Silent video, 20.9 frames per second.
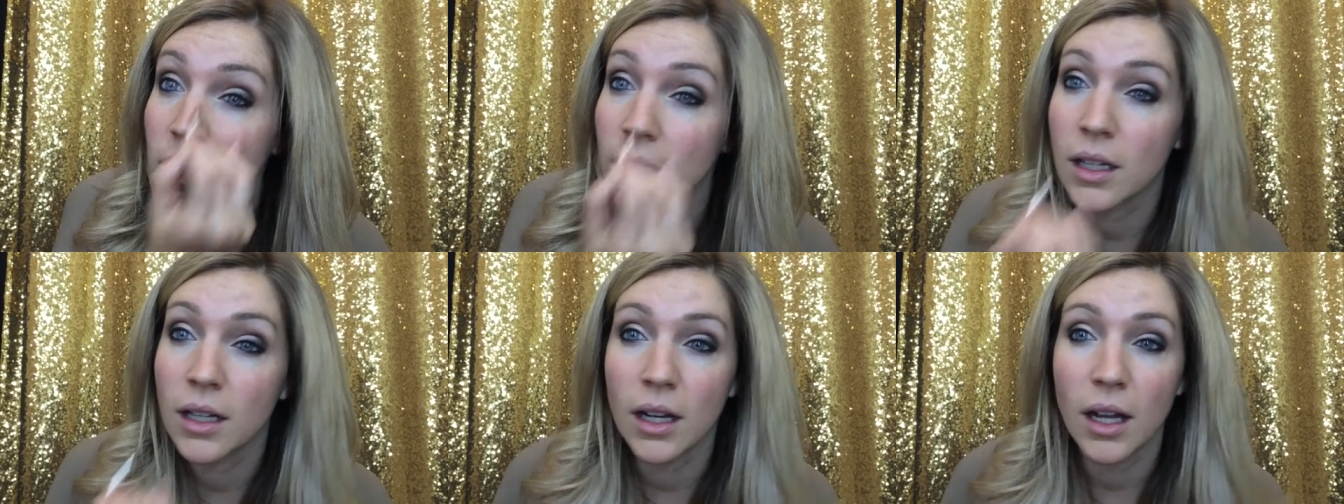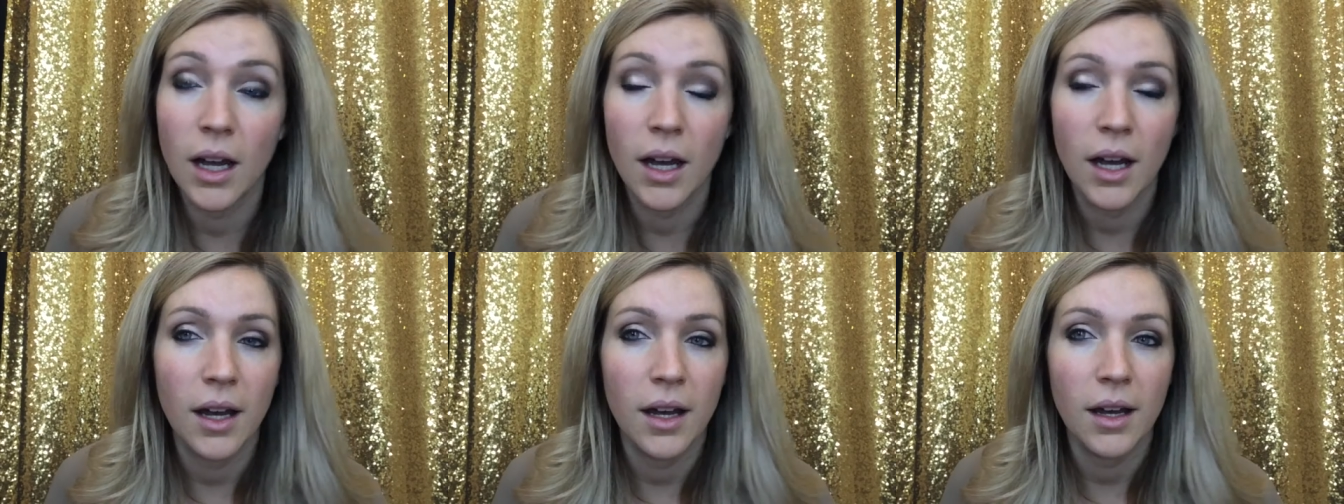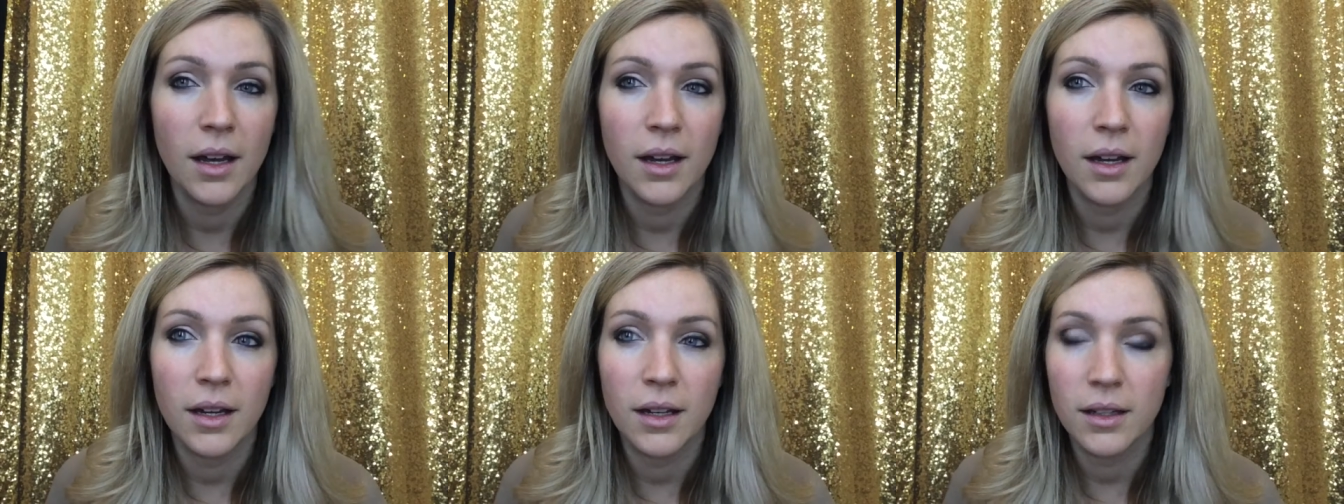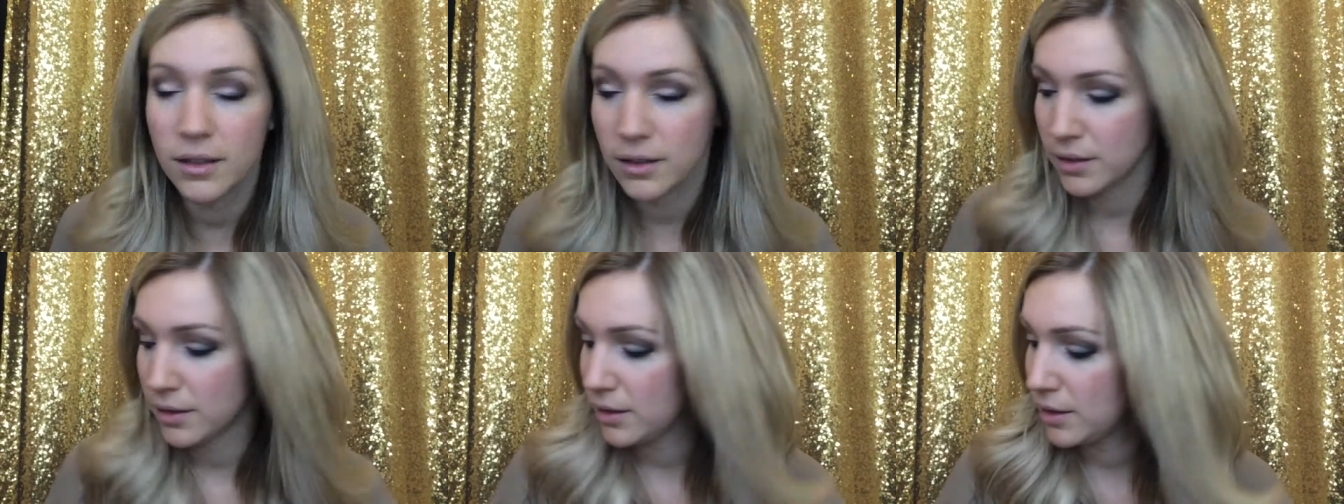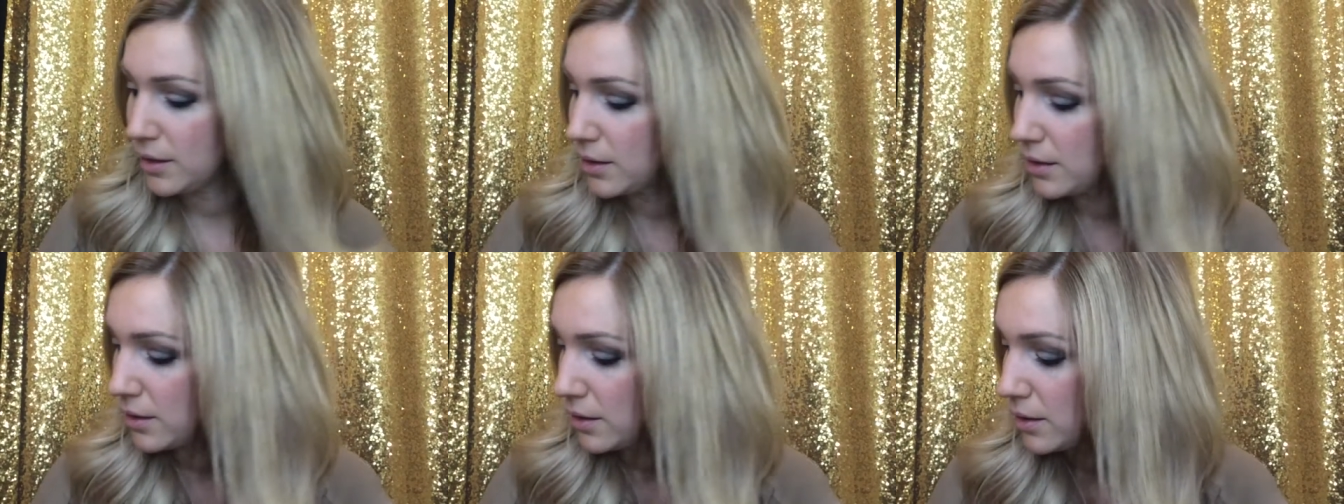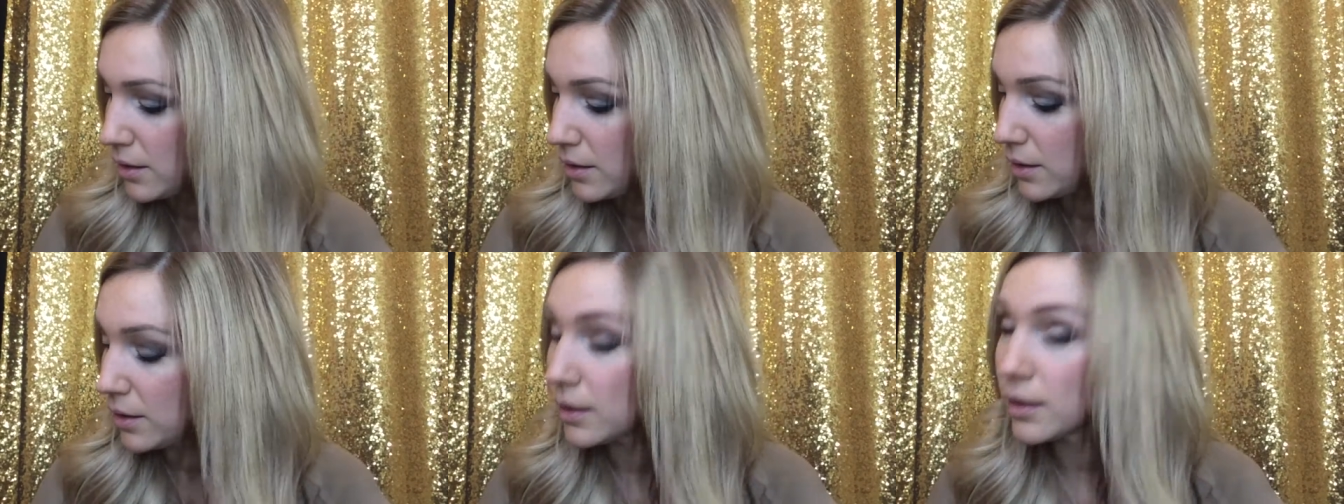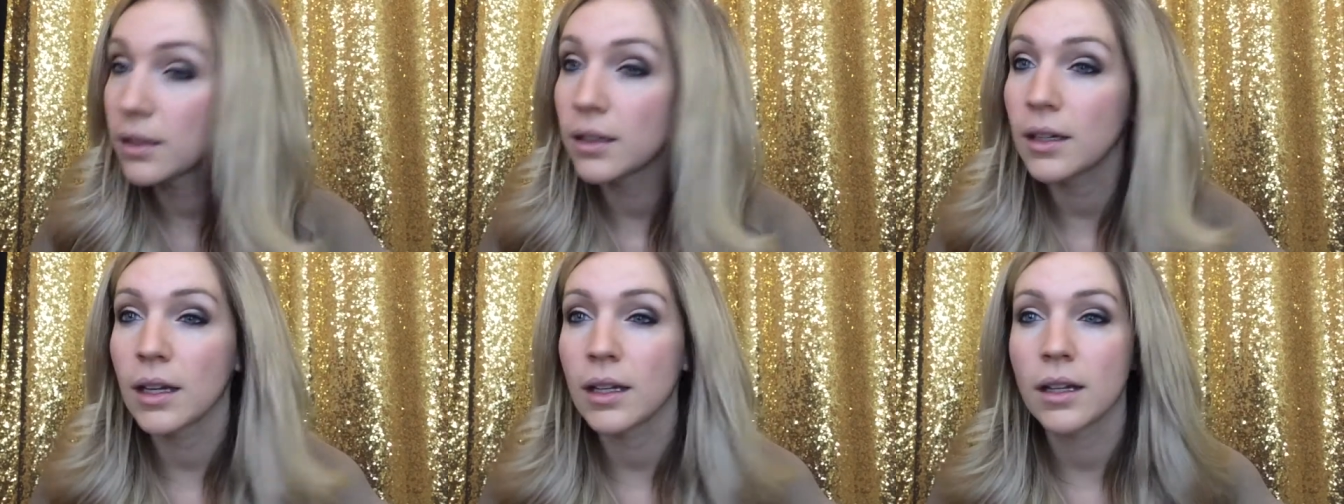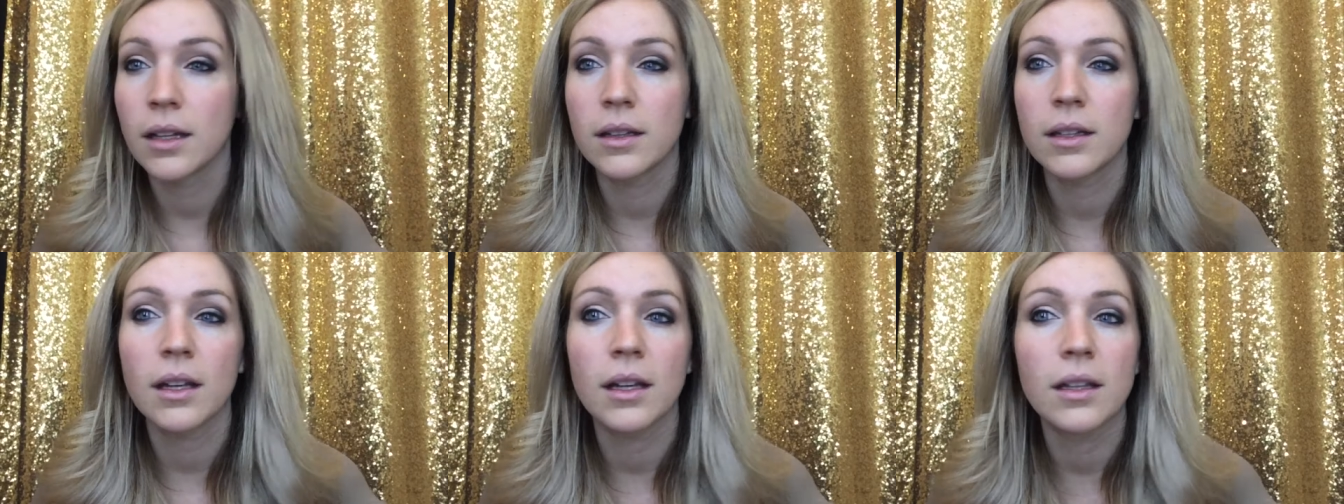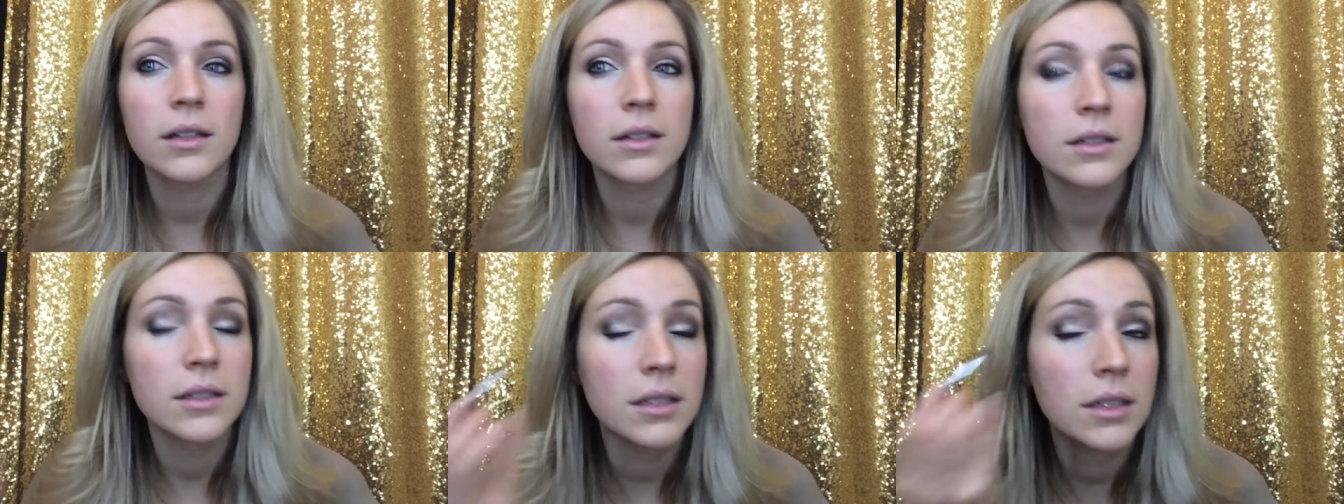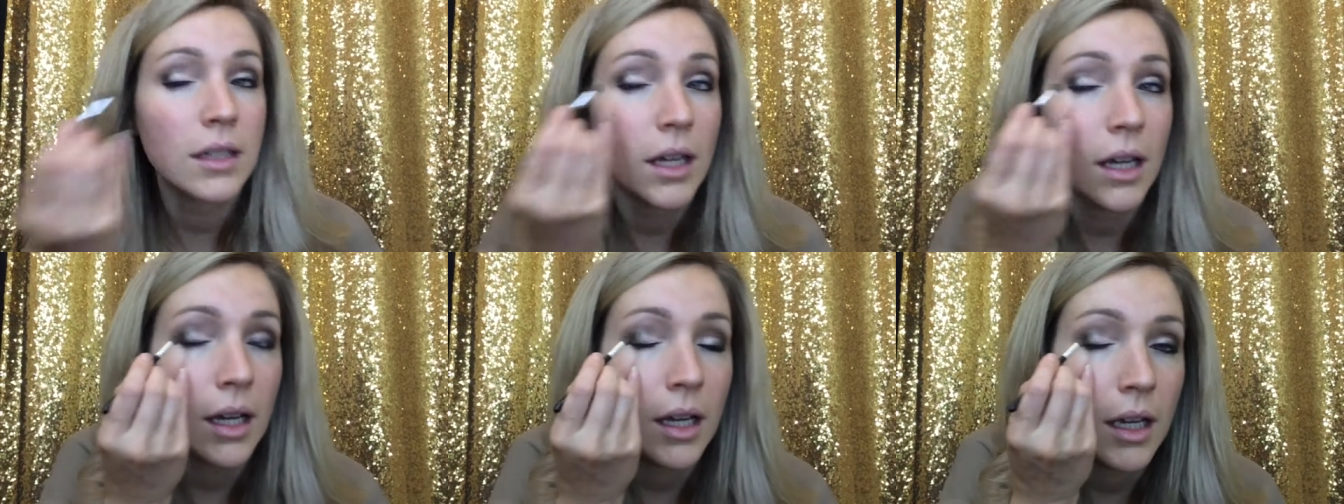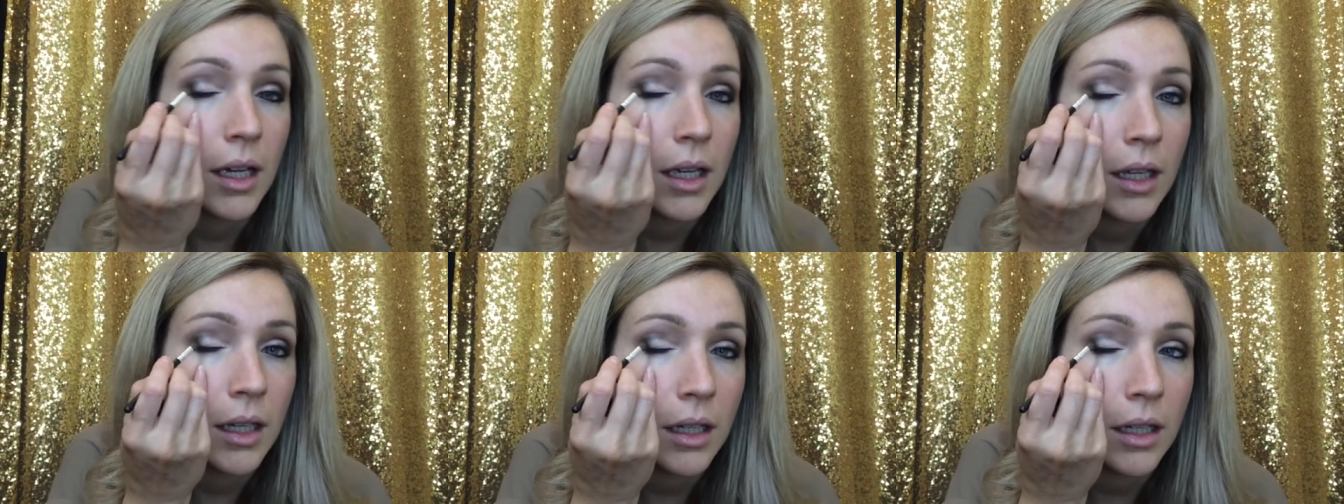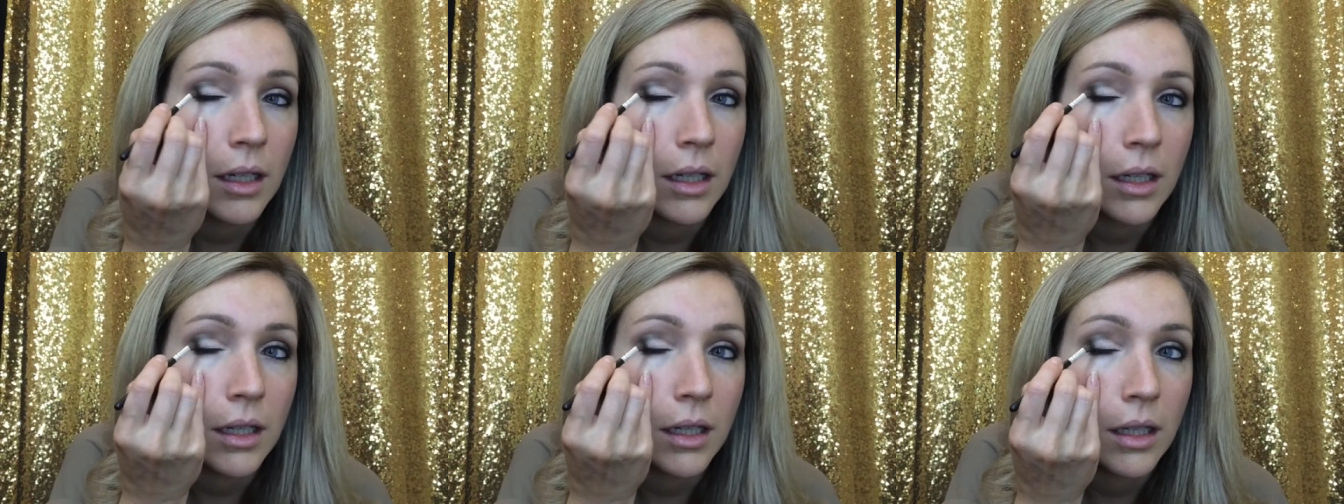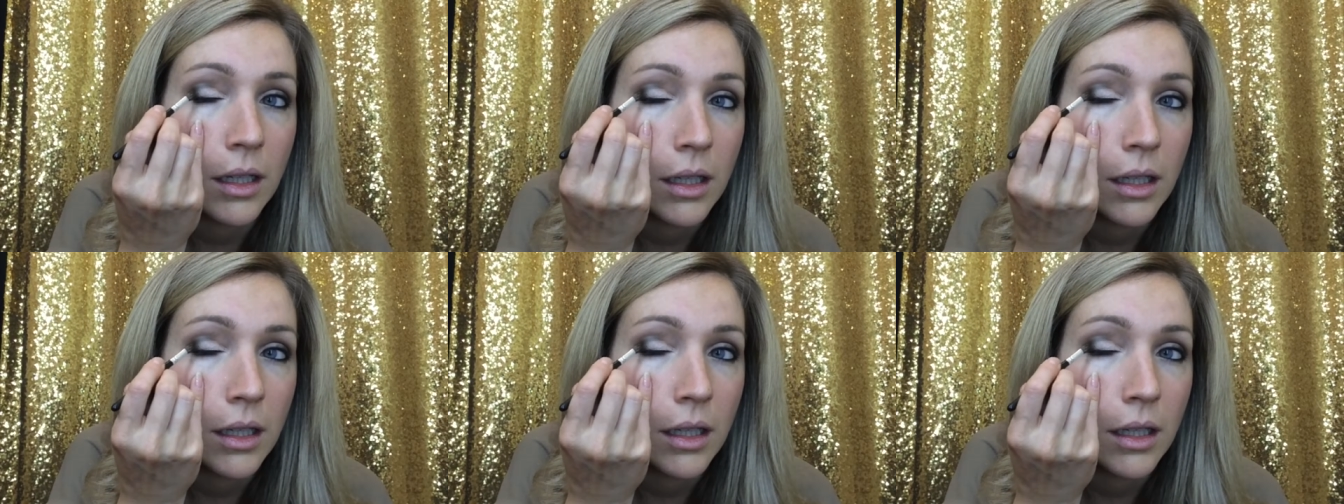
Ta-da! Again on the other side.